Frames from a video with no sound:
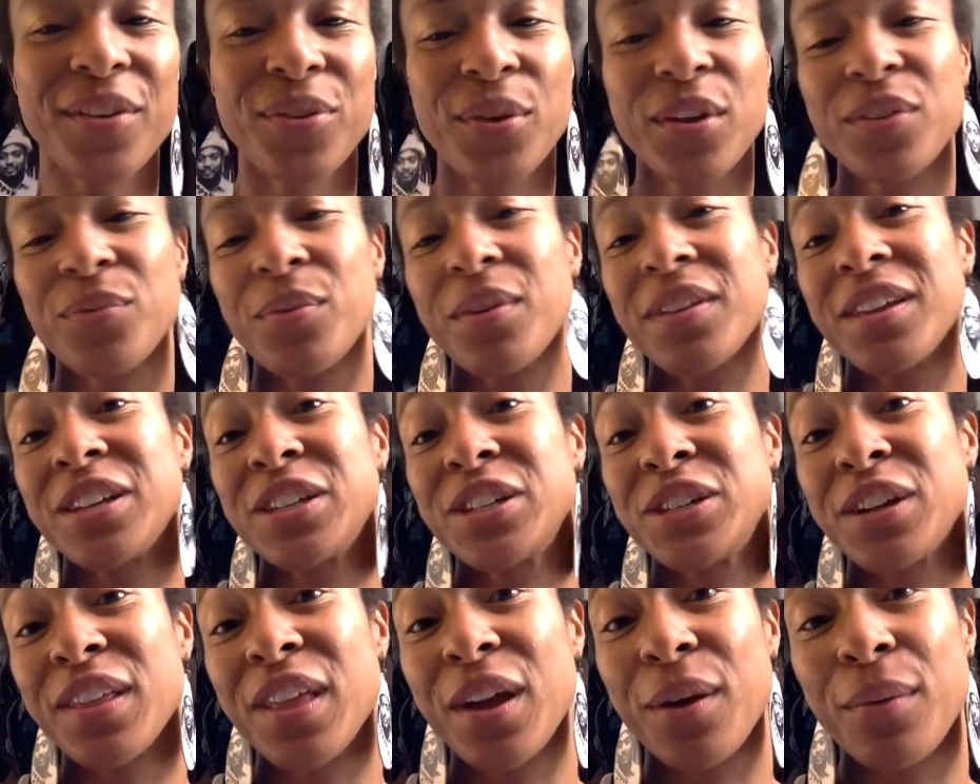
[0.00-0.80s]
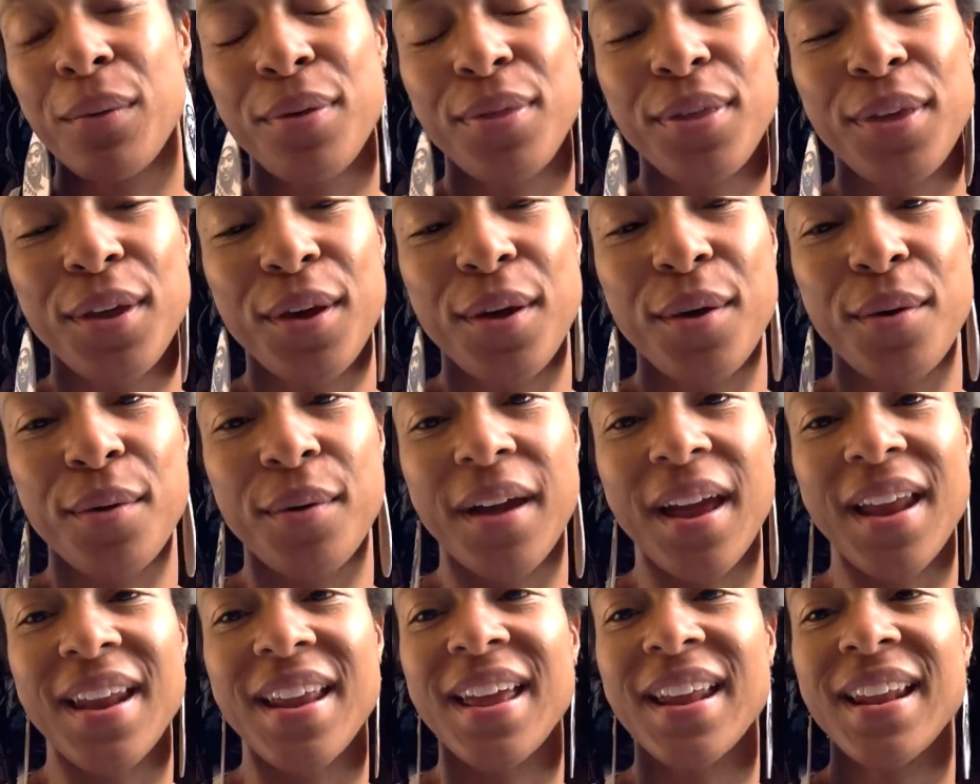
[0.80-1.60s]
So I just want to share that with you.
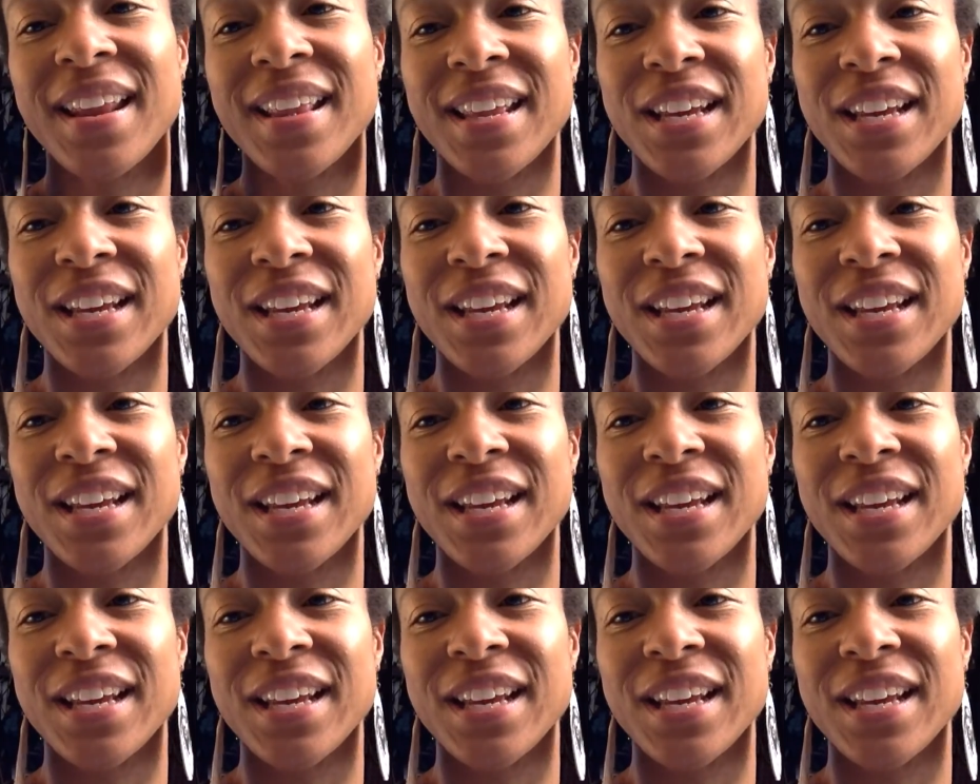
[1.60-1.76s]
And in